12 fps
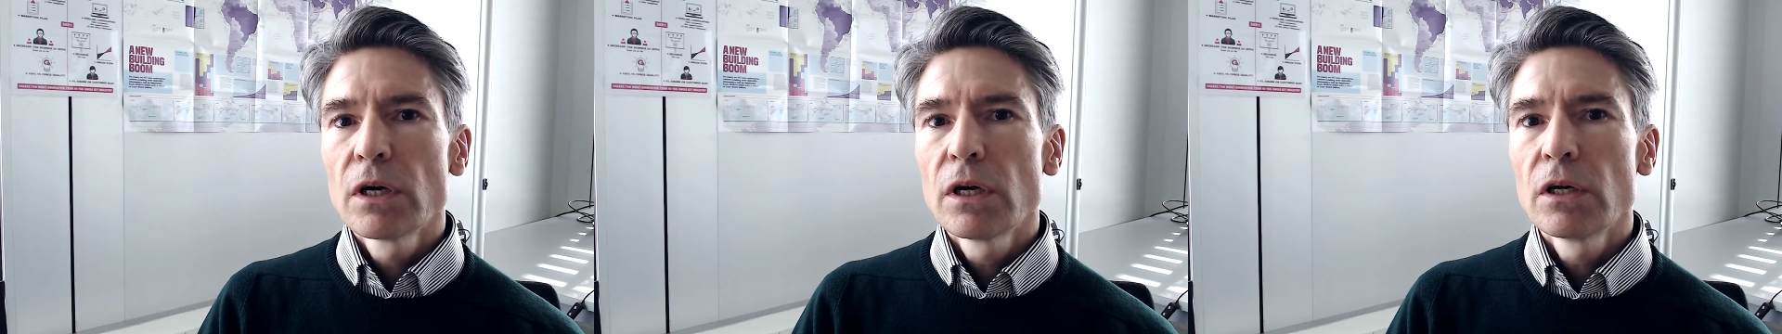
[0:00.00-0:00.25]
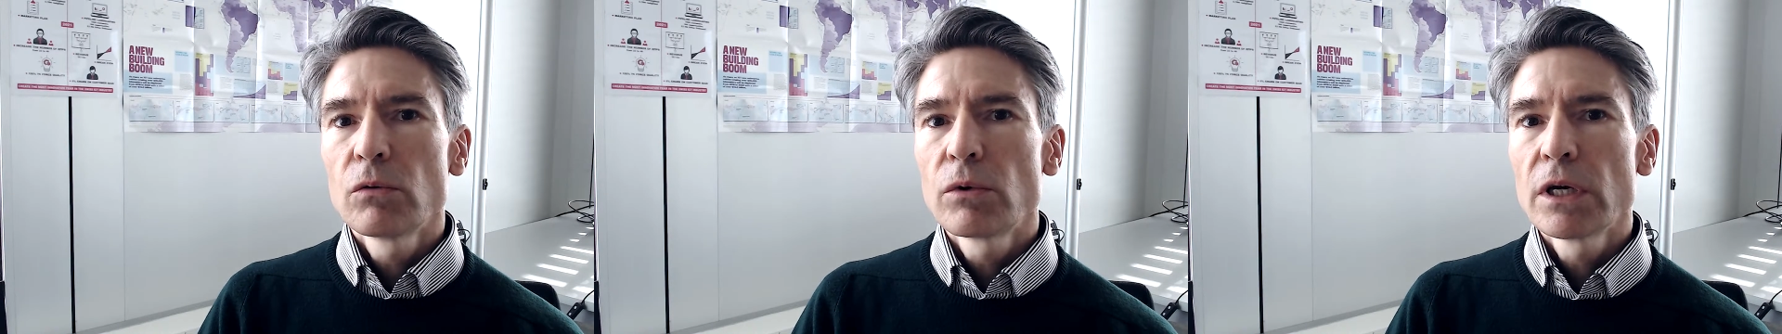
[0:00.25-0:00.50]

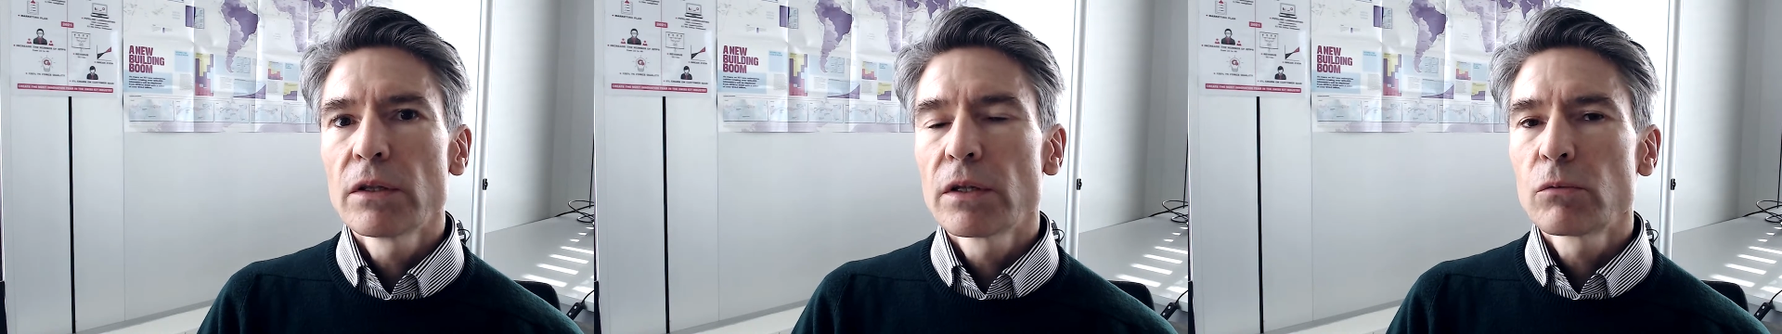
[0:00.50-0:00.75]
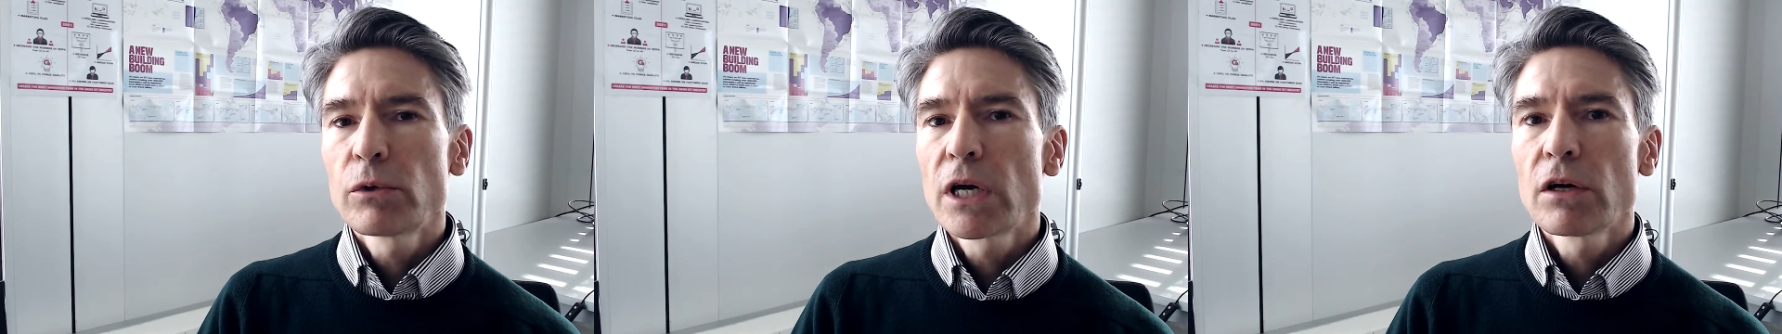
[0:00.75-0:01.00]
in a way
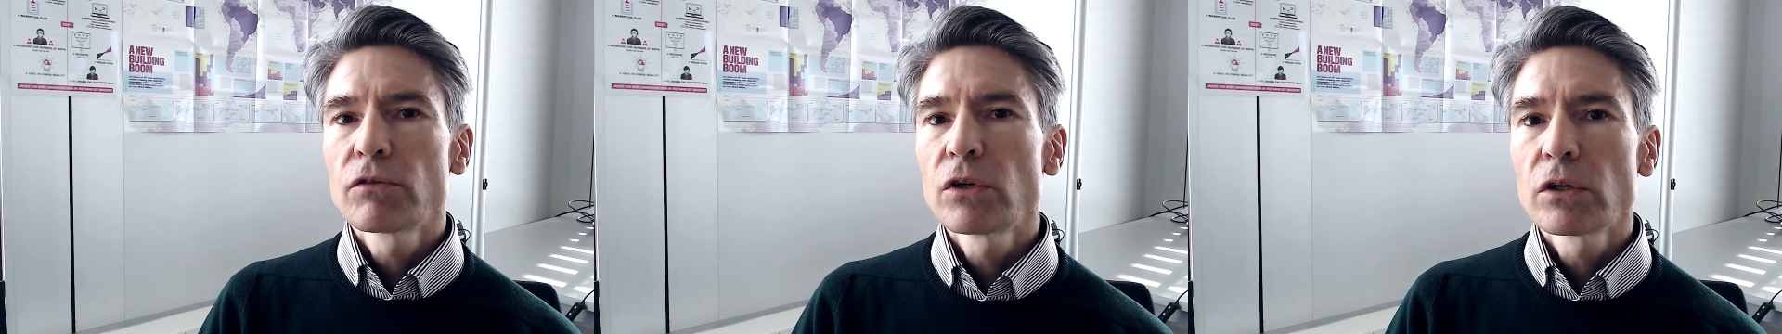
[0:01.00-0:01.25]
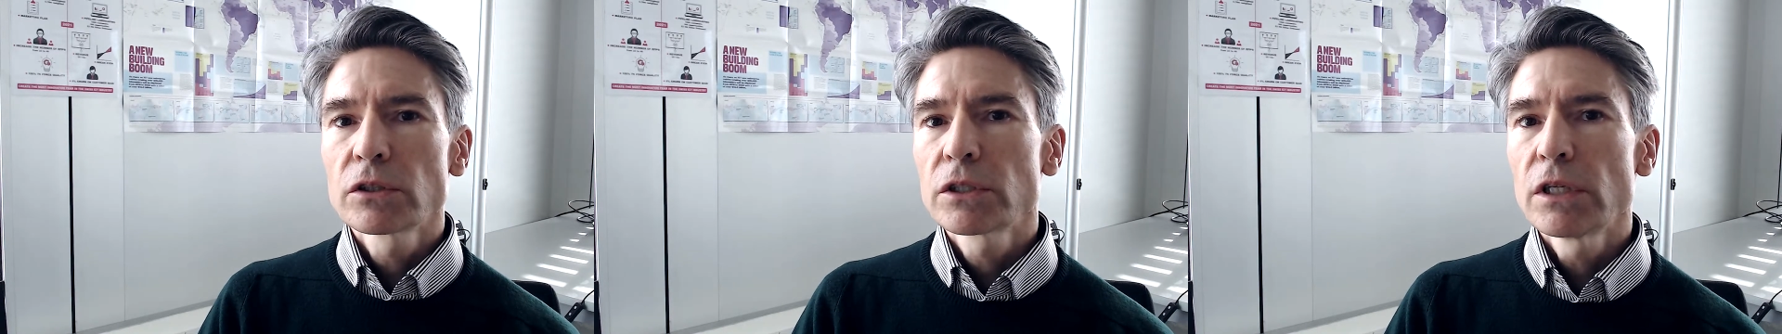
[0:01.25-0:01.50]
that we have
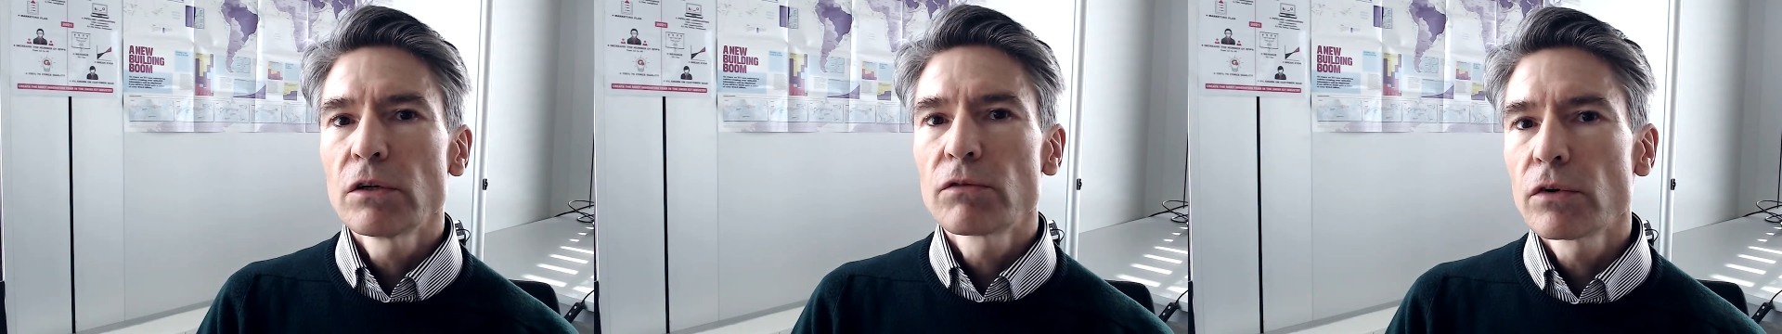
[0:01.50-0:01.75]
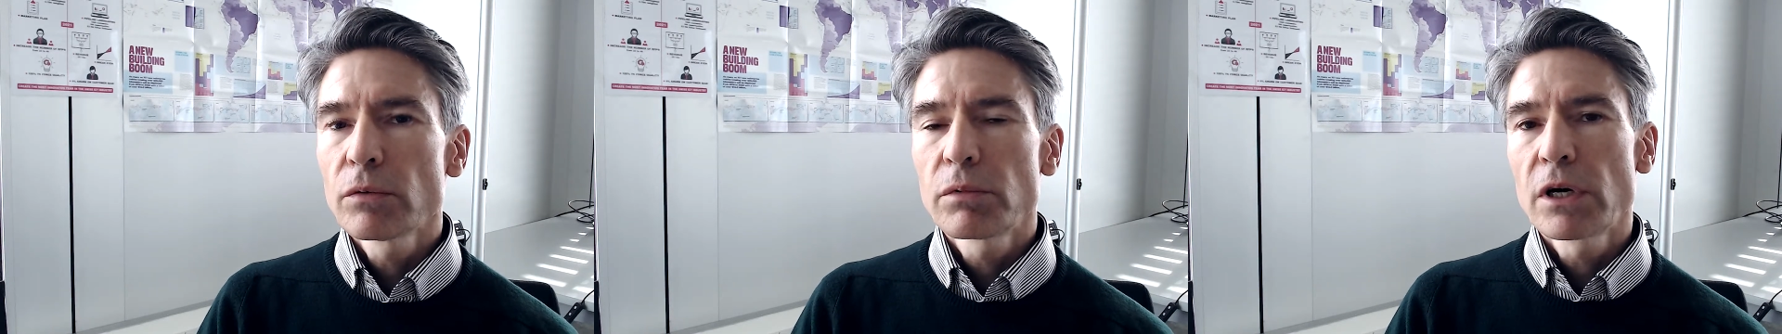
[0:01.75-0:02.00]
not seen
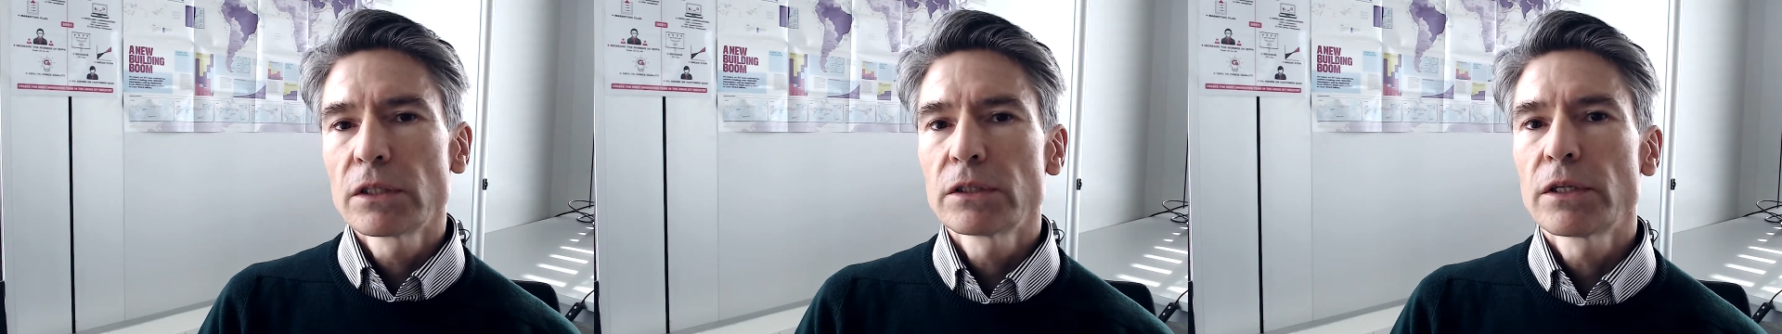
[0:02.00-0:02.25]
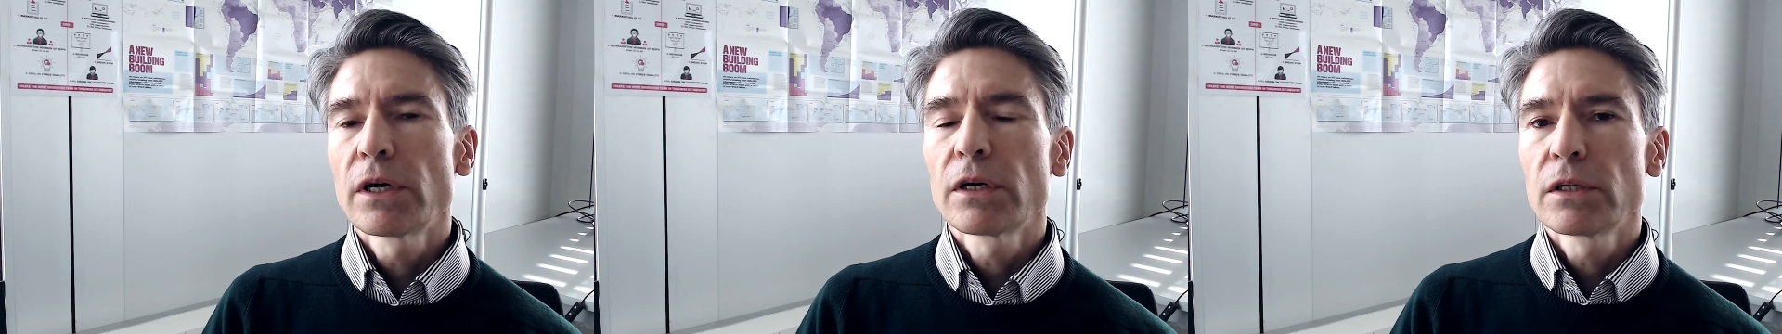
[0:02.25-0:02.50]
for the
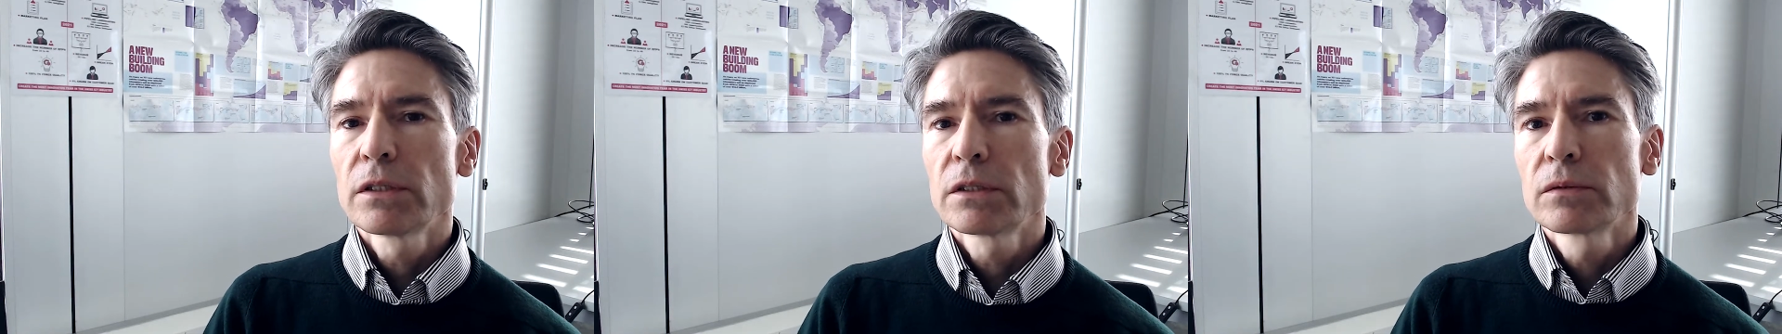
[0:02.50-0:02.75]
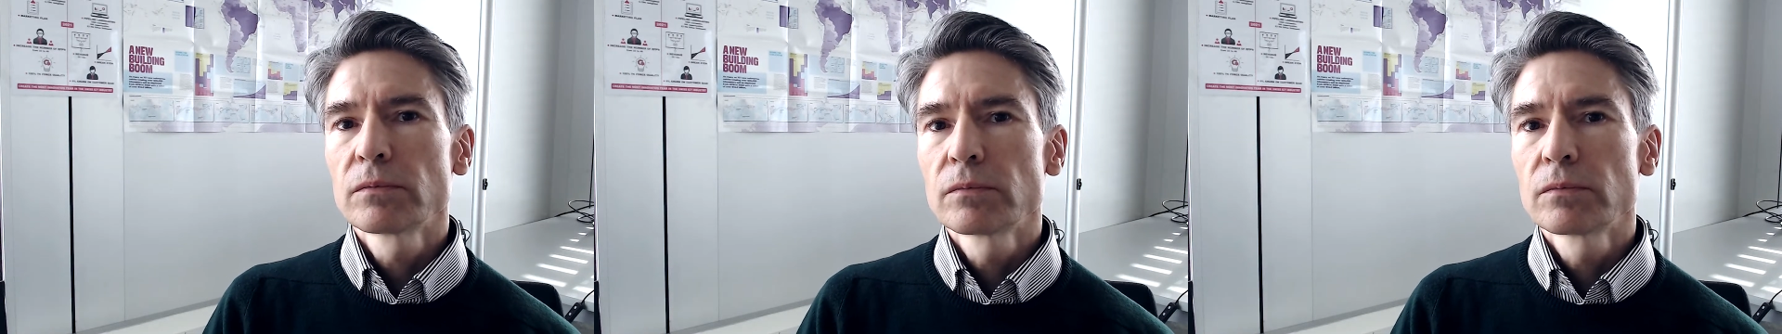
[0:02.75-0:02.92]
past decades.